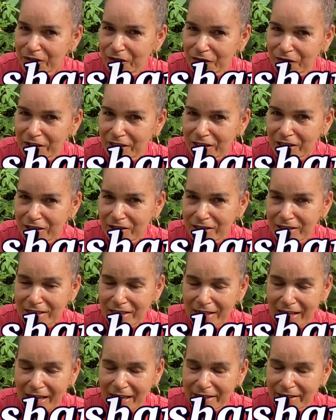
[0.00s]
the videos,
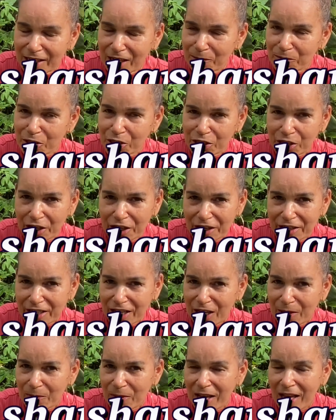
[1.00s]
like them, share
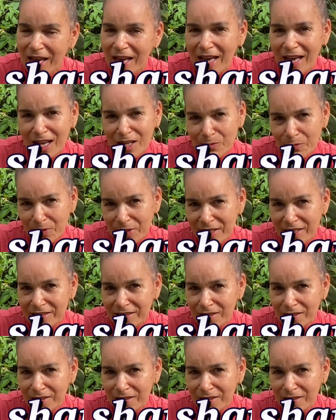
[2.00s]
them, and please